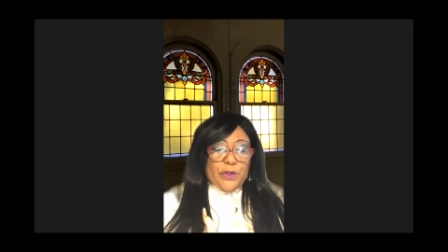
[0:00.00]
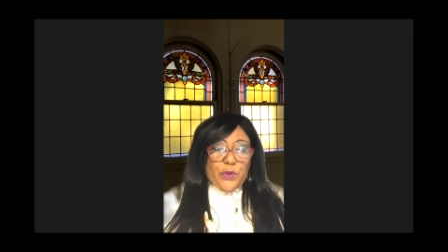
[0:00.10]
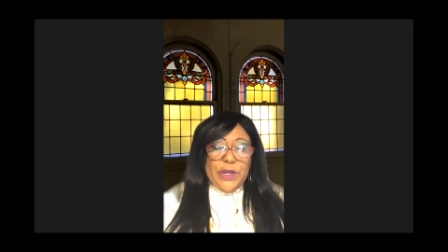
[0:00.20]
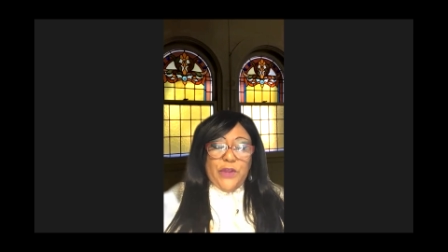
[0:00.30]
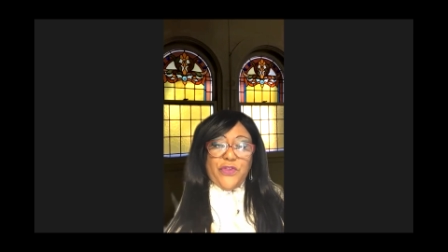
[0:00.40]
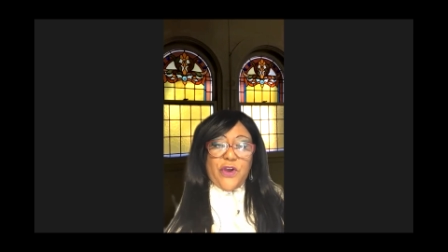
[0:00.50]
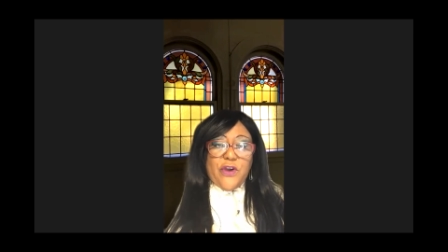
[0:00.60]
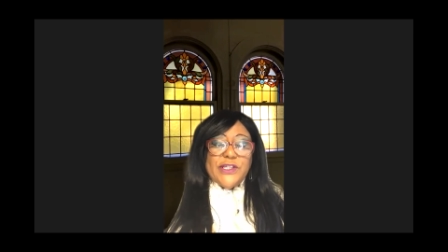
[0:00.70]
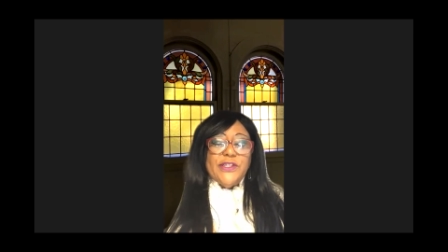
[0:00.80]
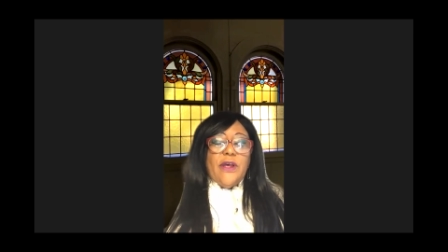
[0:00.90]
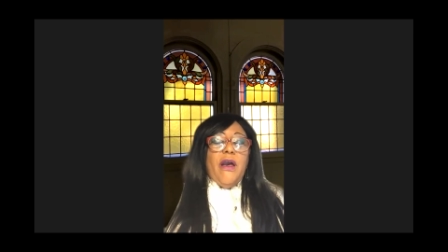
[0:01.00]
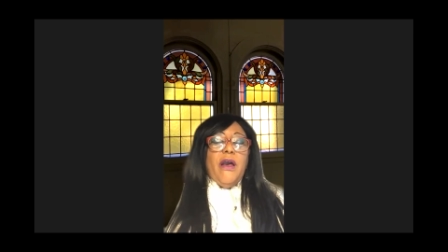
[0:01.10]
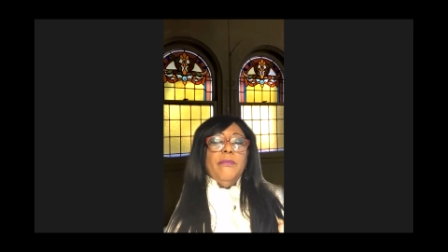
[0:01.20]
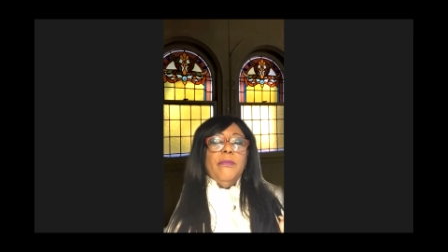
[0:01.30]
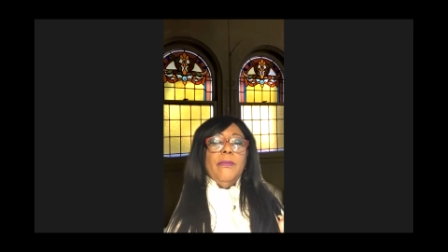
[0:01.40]
23rd
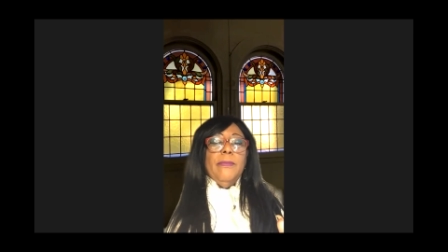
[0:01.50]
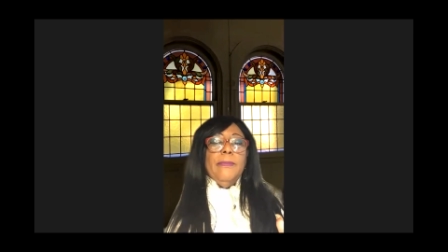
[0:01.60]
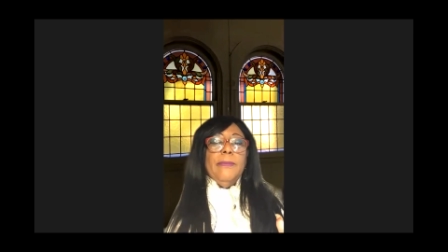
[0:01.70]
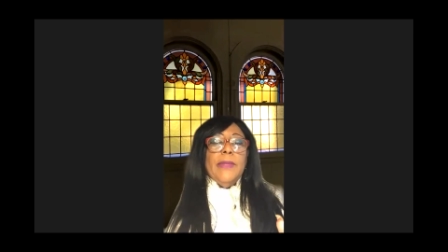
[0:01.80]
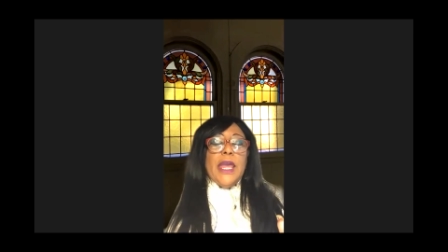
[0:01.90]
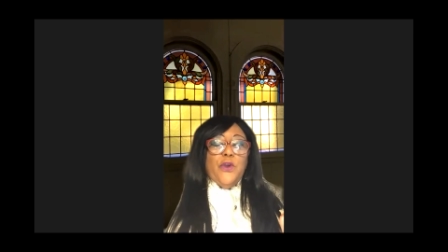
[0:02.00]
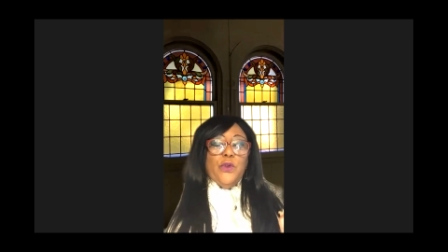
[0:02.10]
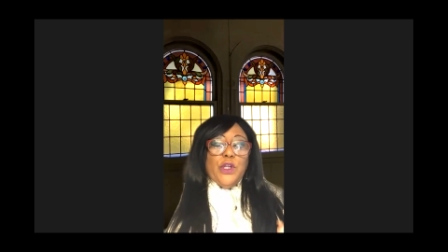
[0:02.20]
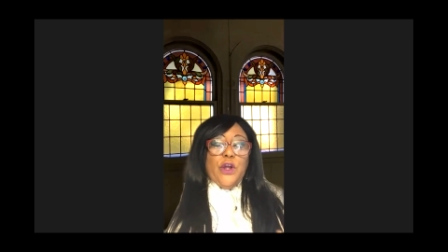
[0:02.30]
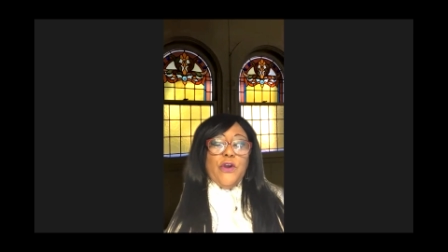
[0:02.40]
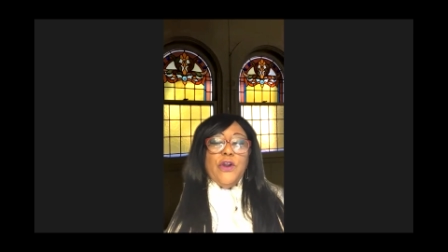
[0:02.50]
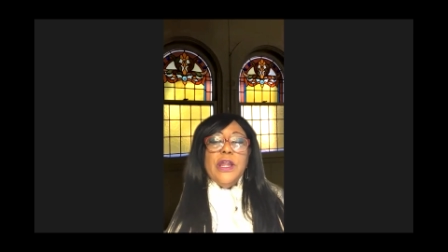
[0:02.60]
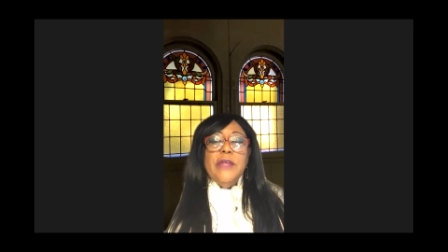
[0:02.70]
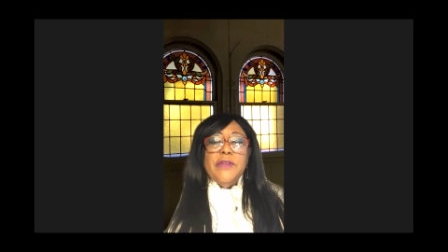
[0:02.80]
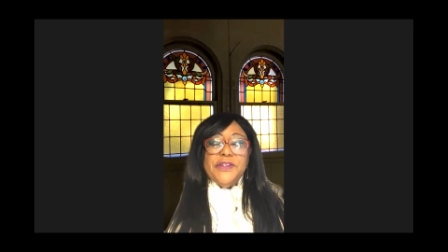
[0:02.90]
Psalm, and you learn
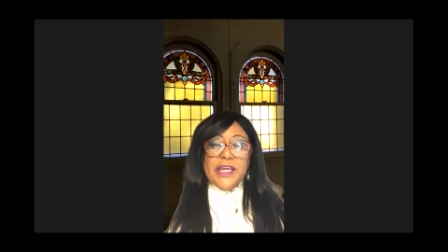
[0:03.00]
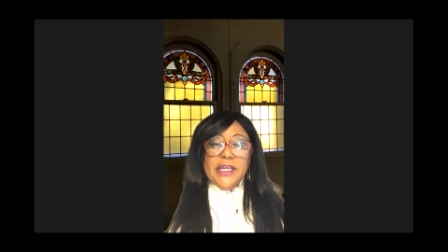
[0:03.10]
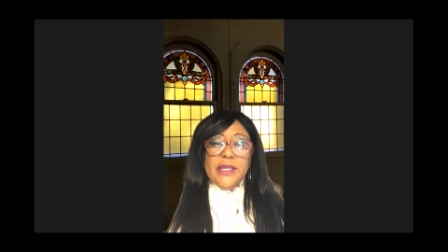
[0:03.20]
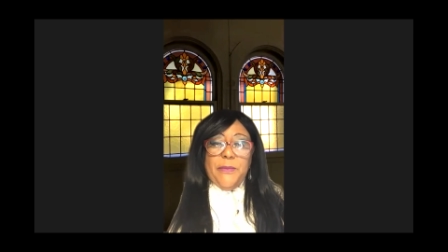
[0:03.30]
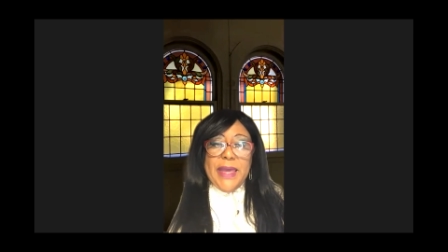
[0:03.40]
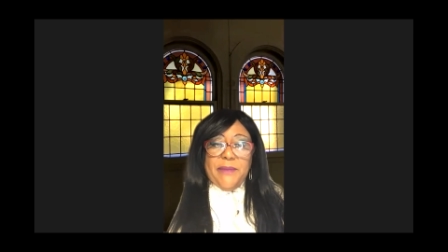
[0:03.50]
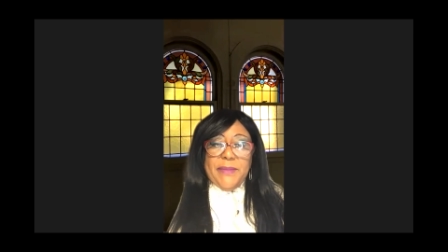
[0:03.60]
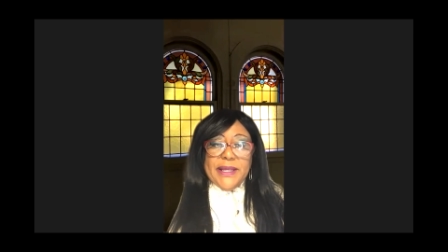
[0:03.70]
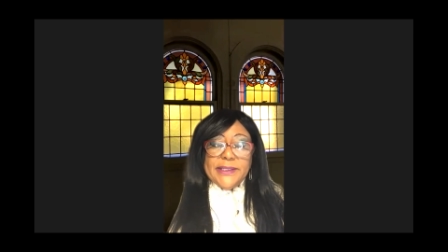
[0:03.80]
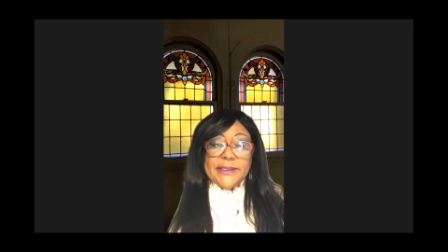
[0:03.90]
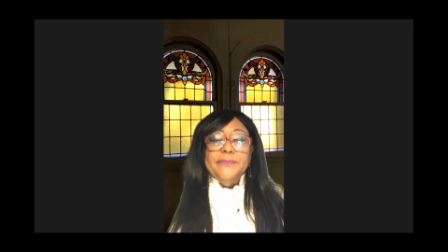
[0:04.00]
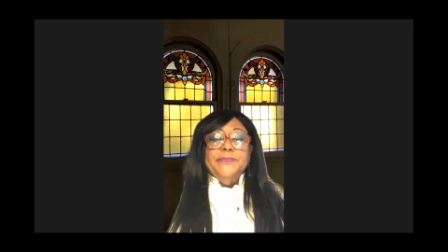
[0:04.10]
the Ten Commandments.